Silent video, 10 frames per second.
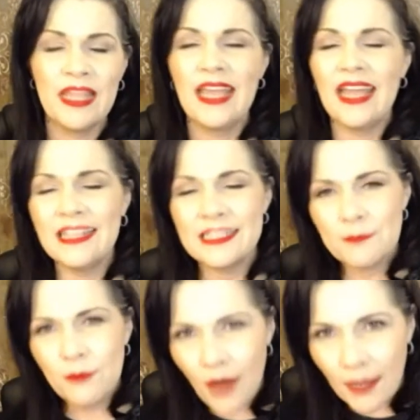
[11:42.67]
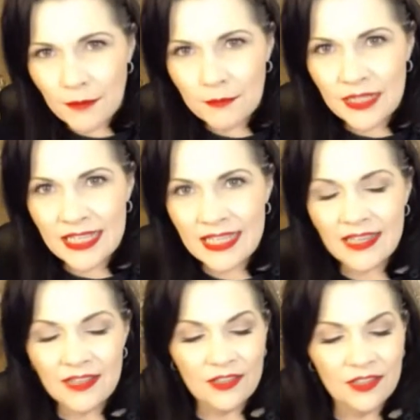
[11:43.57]
And it's probably
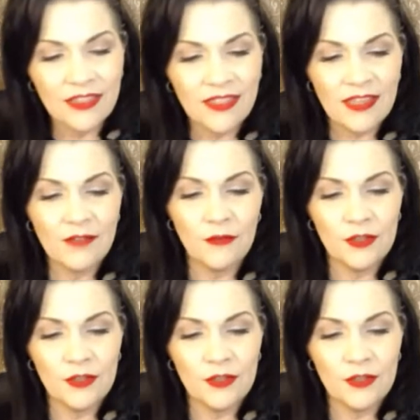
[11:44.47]
a good thing for